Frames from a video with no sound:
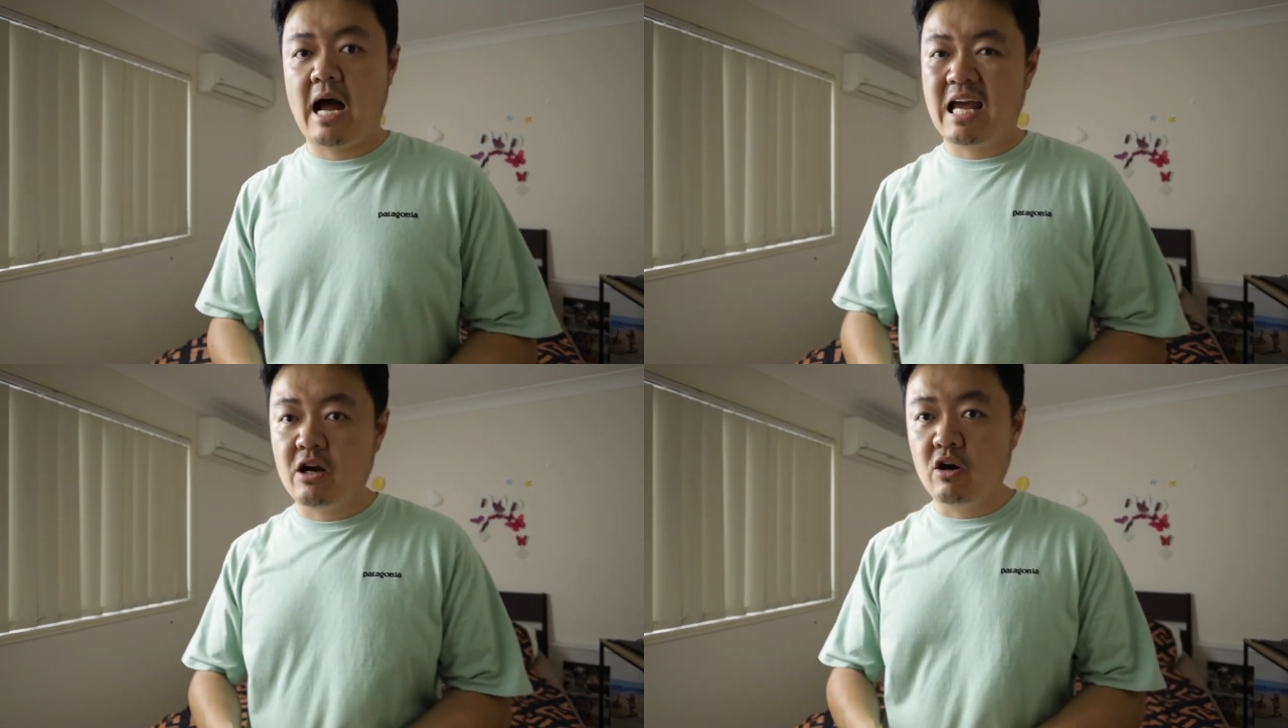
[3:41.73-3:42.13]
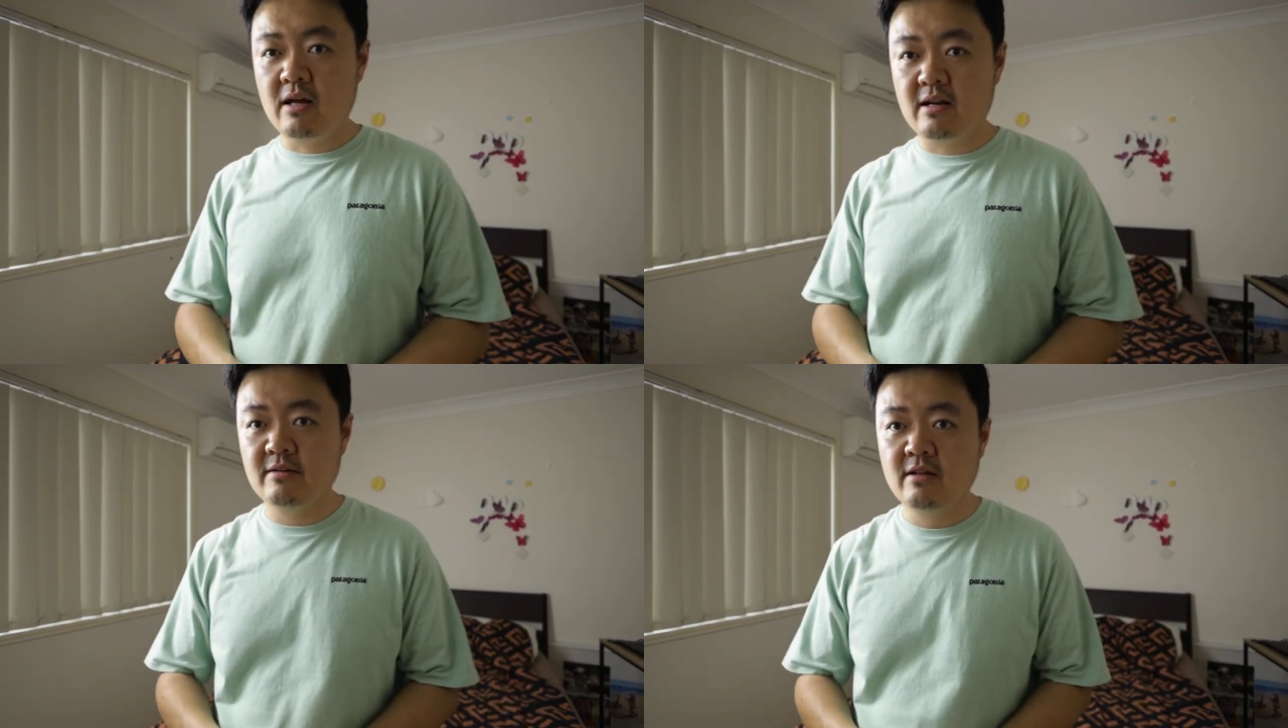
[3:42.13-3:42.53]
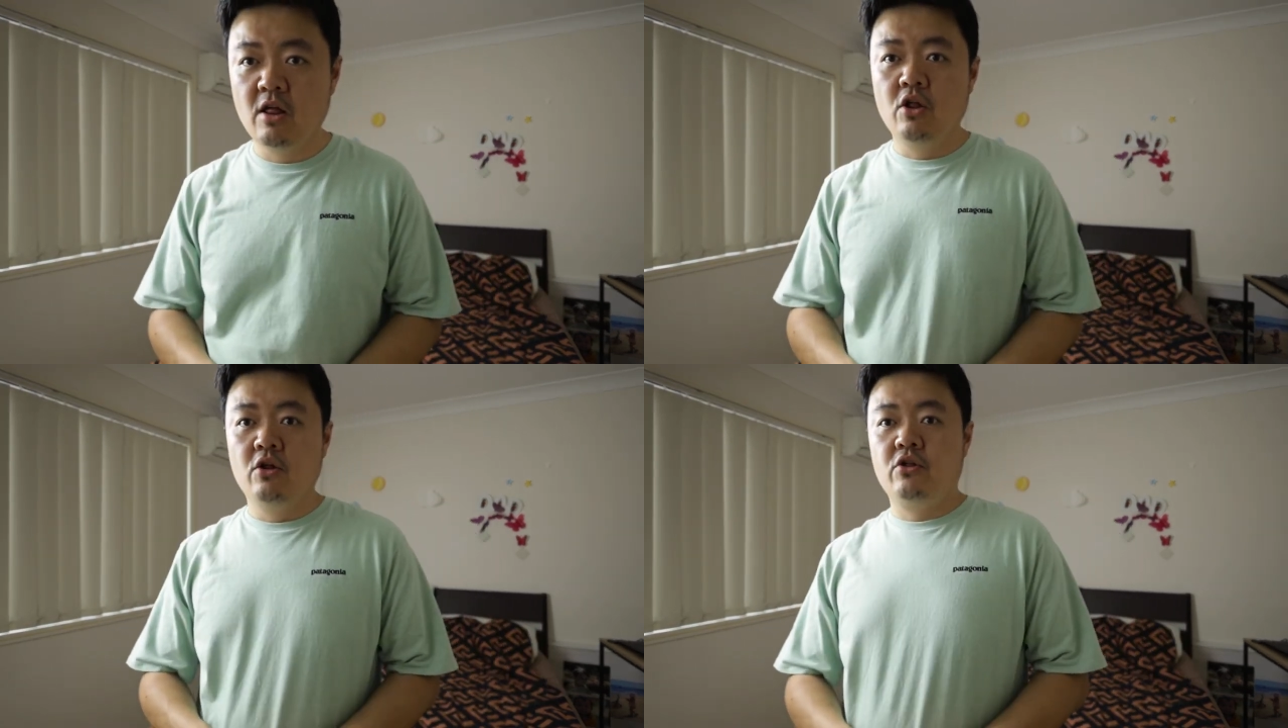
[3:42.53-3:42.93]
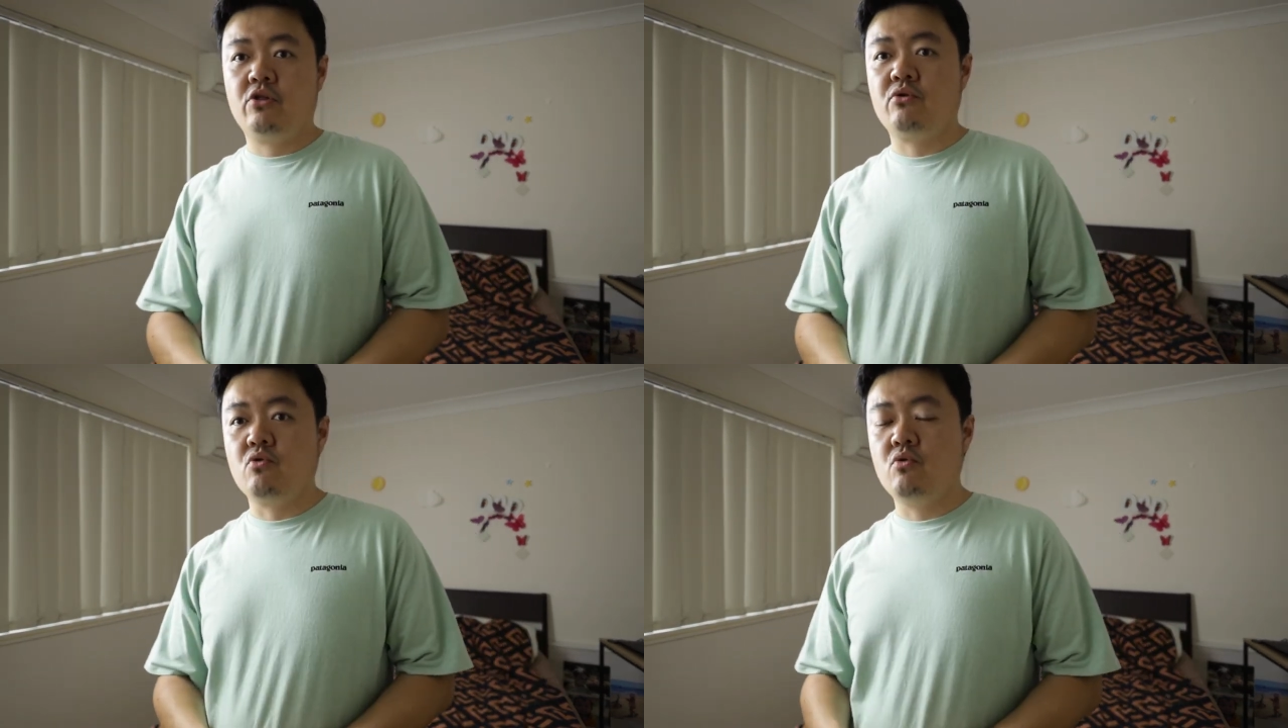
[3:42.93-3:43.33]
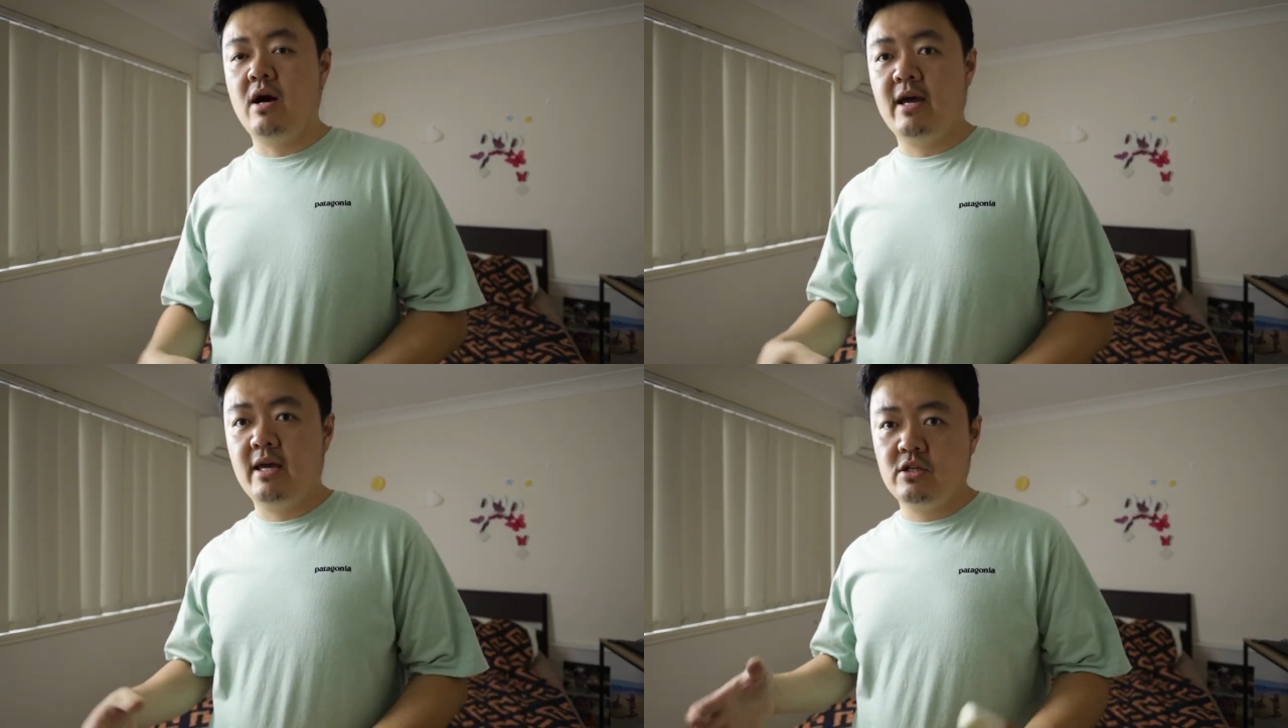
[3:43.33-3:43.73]
I got it through
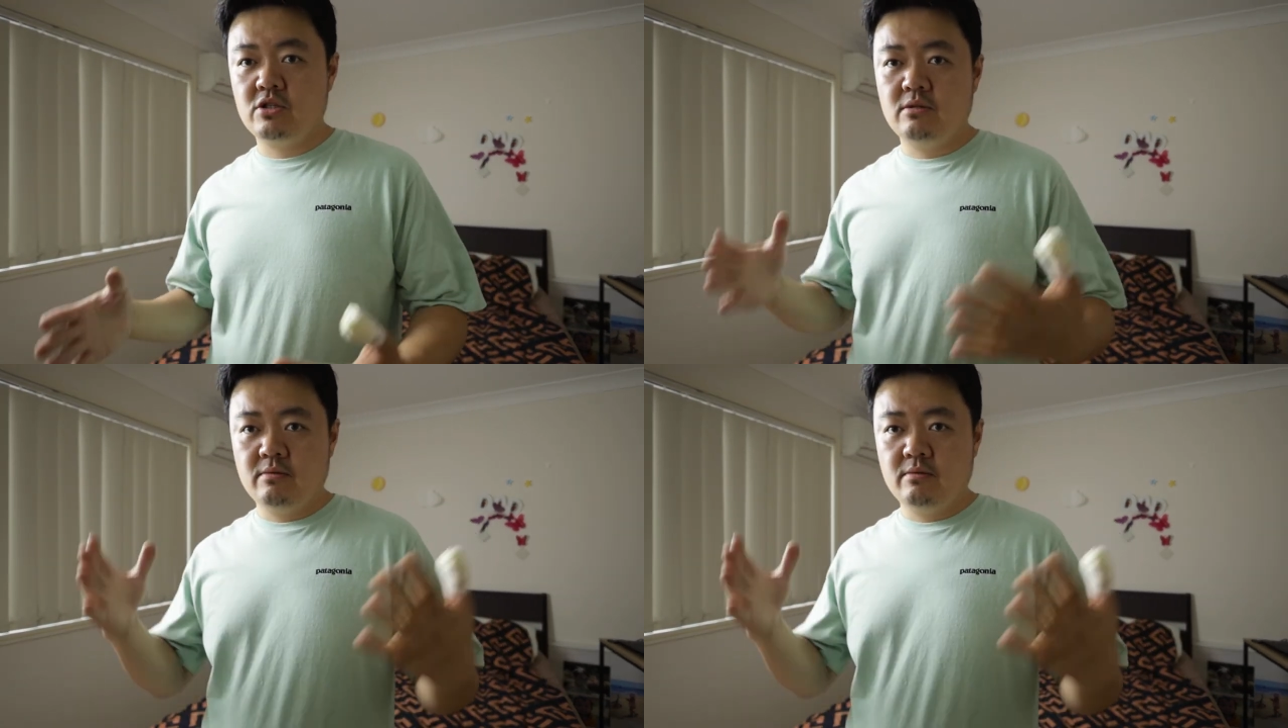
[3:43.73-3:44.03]
a